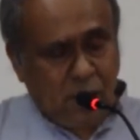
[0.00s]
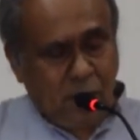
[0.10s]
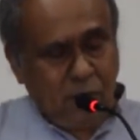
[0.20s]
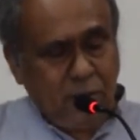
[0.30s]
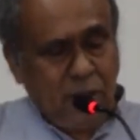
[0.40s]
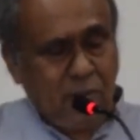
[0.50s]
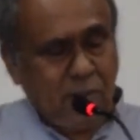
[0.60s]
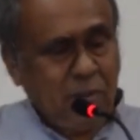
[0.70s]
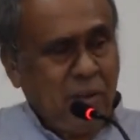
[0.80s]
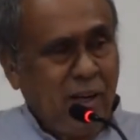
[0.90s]
Now, there
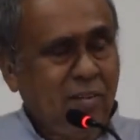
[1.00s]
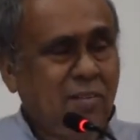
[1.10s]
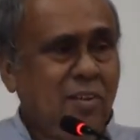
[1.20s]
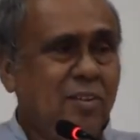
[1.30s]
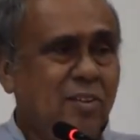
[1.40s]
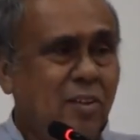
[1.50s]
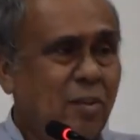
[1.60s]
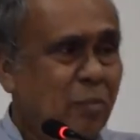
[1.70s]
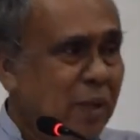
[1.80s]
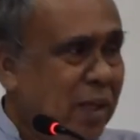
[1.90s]
was a man called
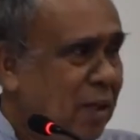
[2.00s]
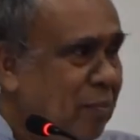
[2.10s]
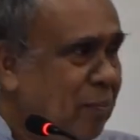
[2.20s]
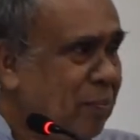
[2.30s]
John Wheeler.